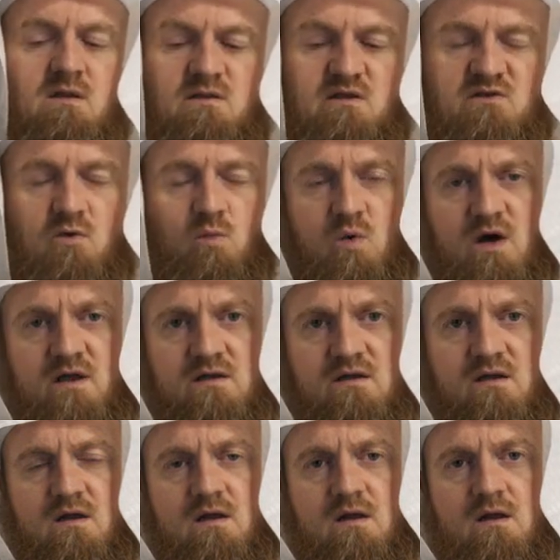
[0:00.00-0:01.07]
that the
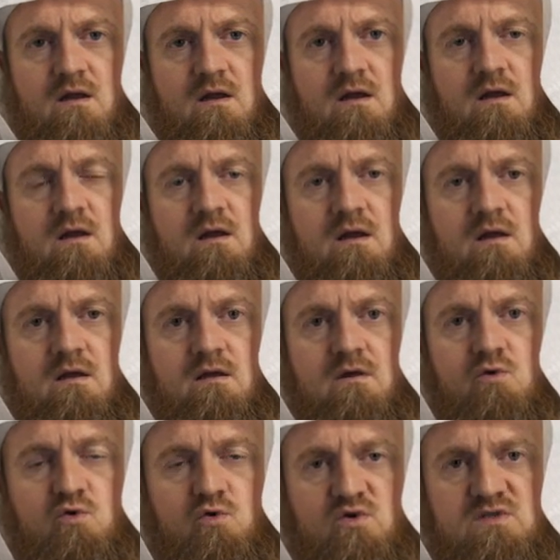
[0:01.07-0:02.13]
one
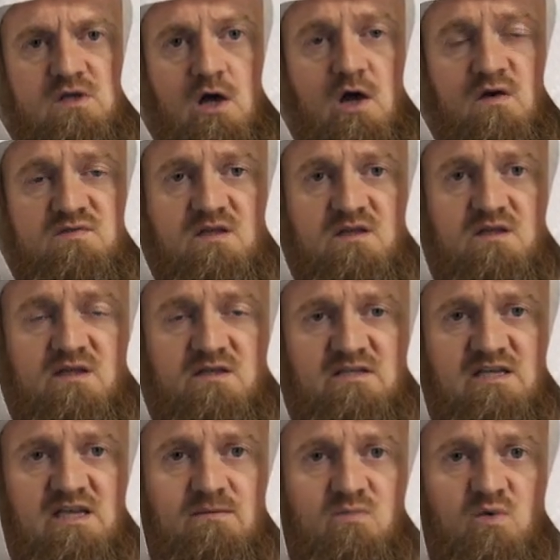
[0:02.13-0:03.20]
who looks after the
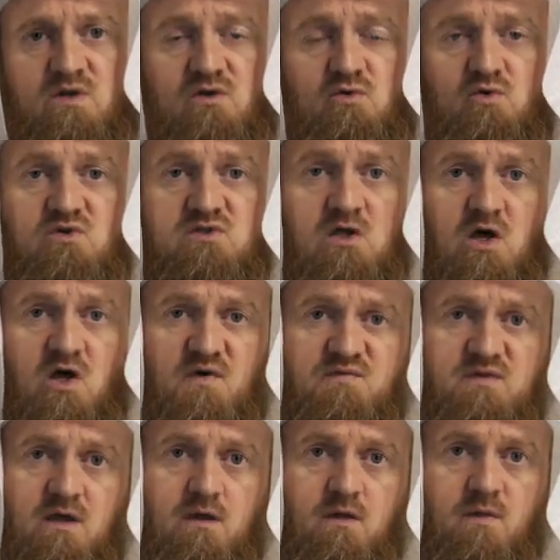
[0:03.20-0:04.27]
yatim, one who looks
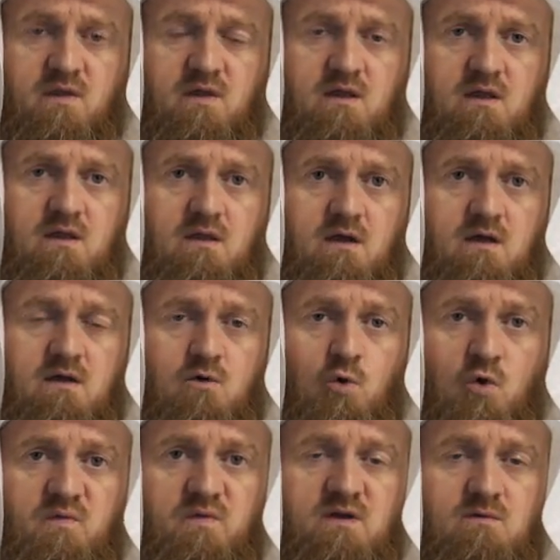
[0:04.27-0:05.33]
after the
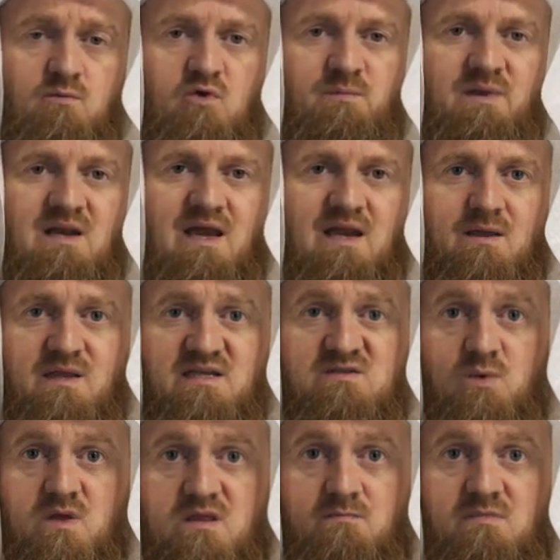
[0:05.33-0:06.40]
orphan, will be like this
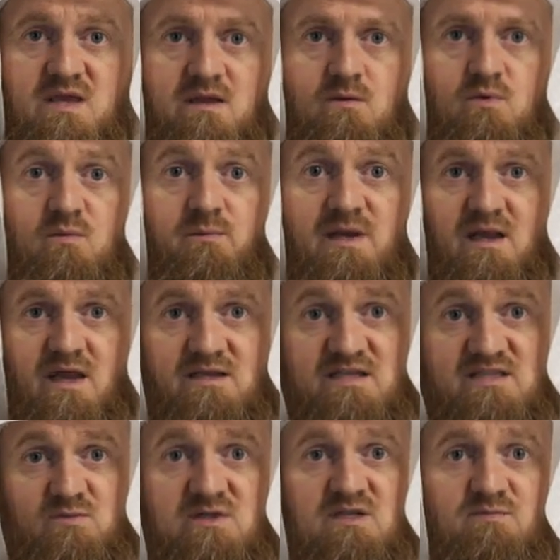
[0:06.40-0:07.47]
with me, will be like
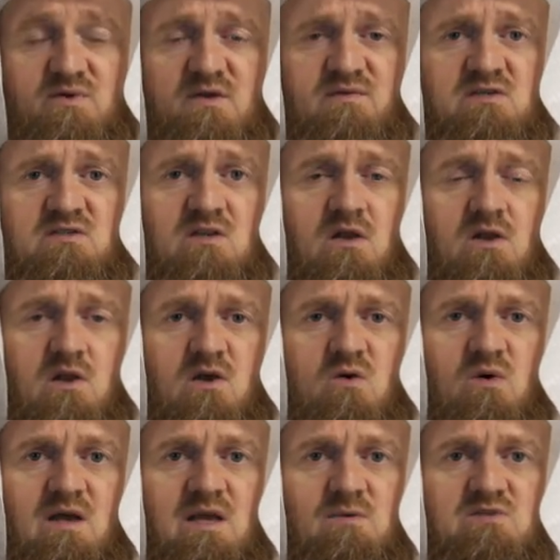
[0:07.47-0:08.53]
this with the Prophet sallallahu
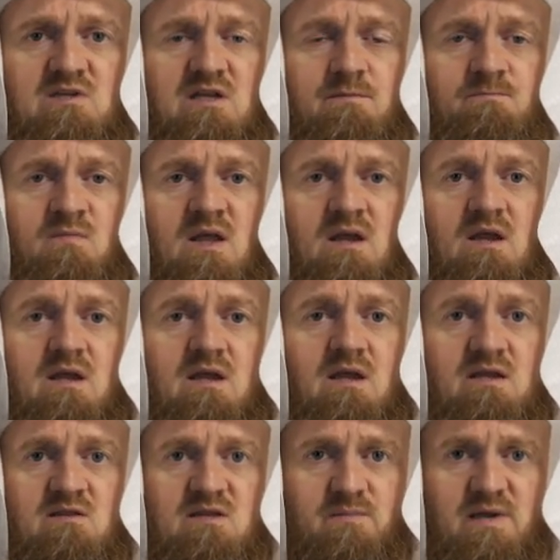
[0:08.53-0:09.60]
alaihi wasallam
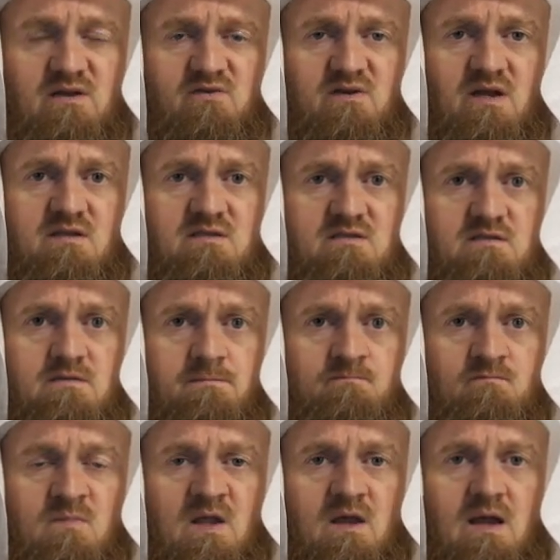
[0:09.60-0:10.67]
in the paradise.
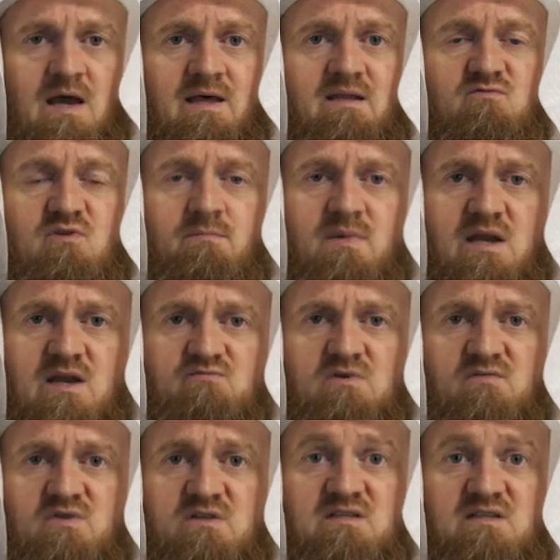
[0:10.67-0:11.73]
And there are many
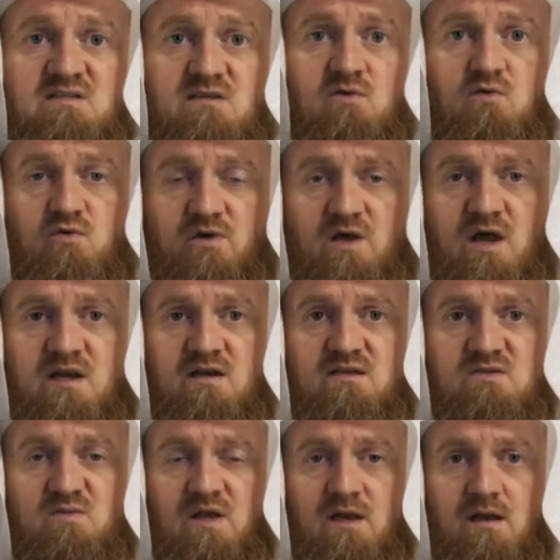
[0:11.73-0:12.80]
references in the Quran
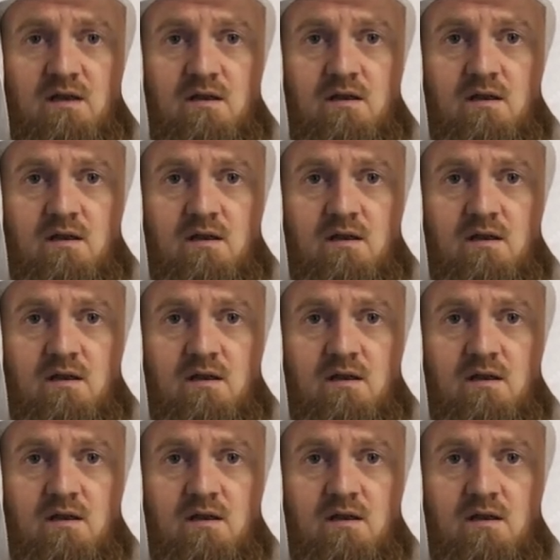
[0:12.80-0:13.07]
as well